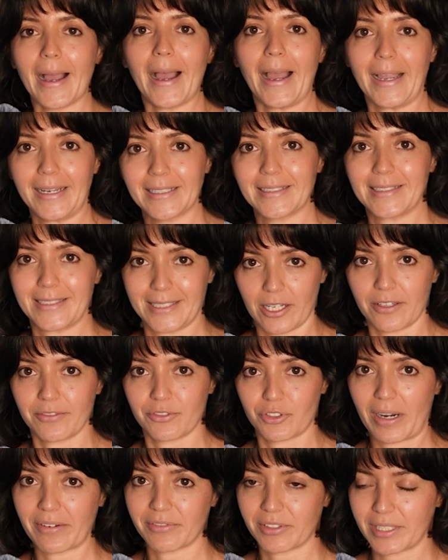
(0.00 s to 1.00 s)
I
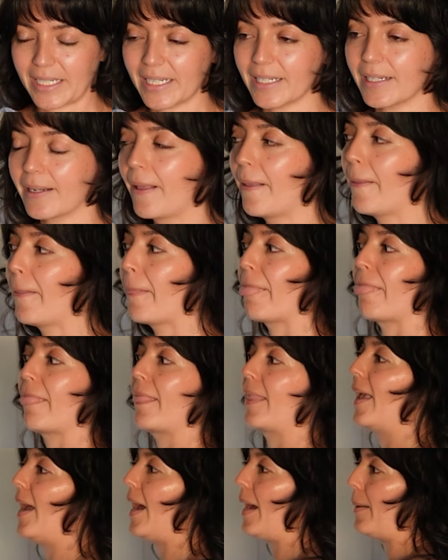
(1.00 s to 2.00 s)
self-drafted it.
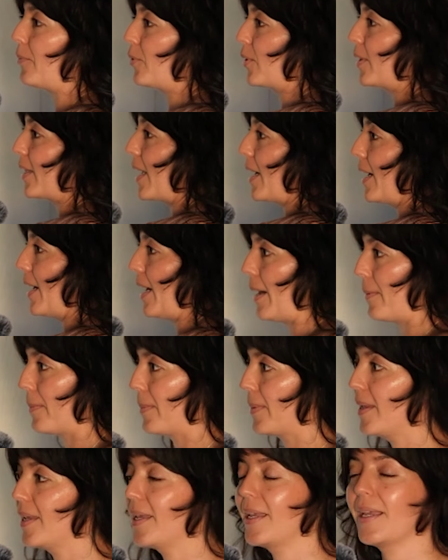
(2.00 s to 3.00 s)
I'm really
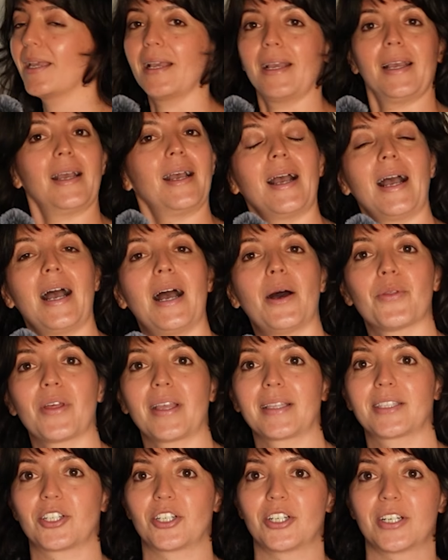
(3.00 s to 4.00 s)
happy how
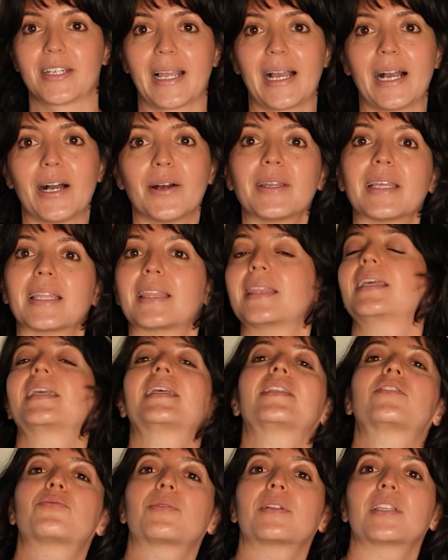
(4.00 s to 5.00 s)
that turned out. I think
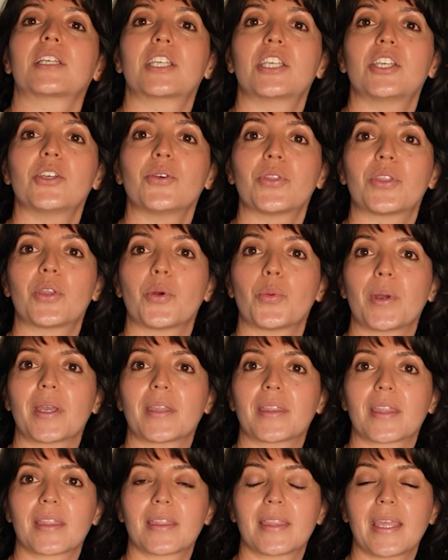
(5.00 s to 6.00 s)
it's really cute the way
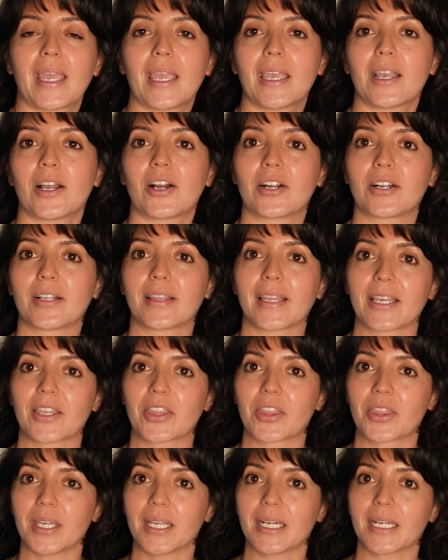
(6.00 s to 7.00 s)
that they are like
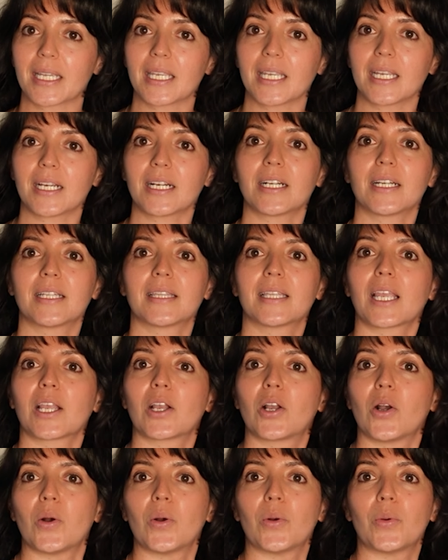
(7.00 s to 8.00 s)
thin here and they
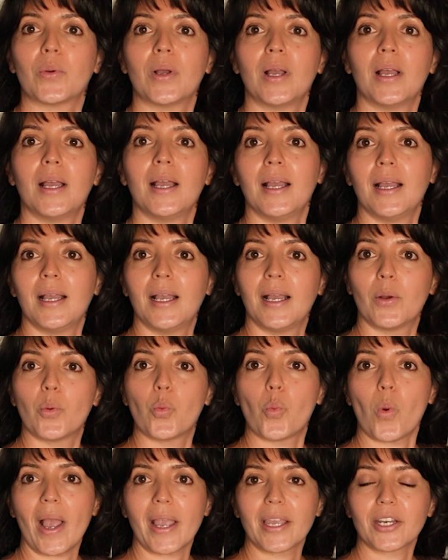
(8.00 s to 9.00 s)
go
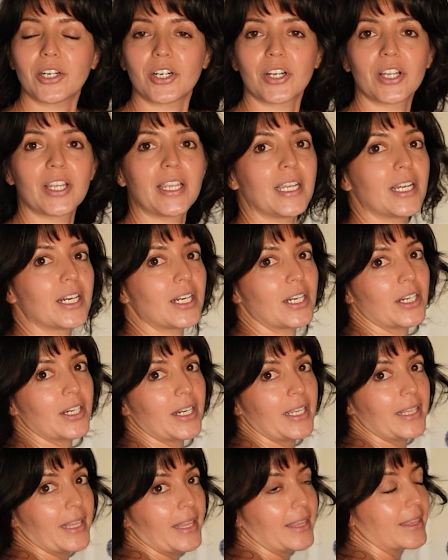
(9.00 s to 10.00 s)
wider here
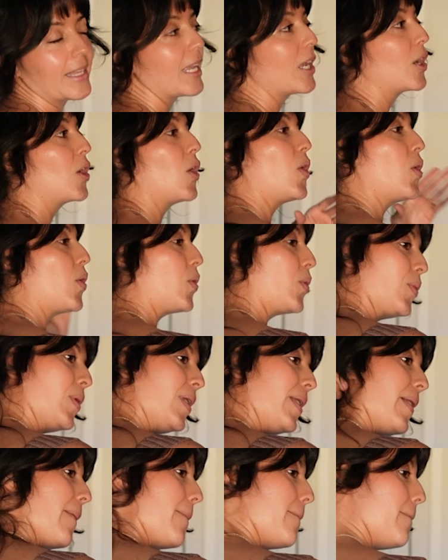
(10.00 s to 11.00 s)
and then they go
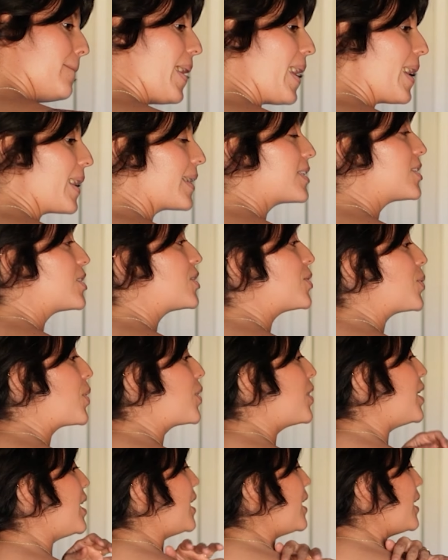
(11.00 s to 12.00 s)
back to
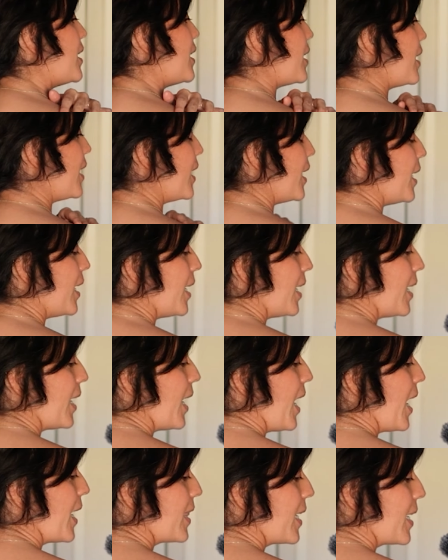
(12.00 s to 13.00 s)
thin.
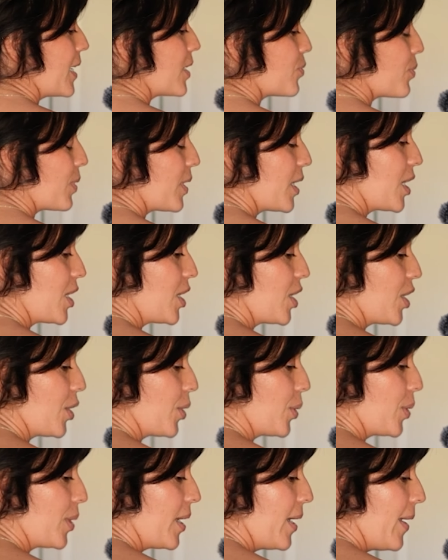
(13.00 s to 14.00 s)
I think it's really
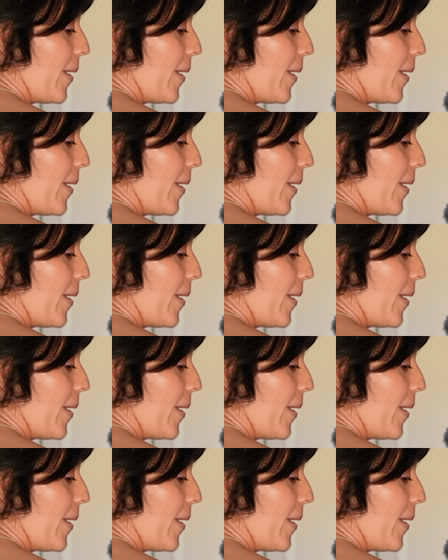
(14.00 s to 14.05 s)
cute.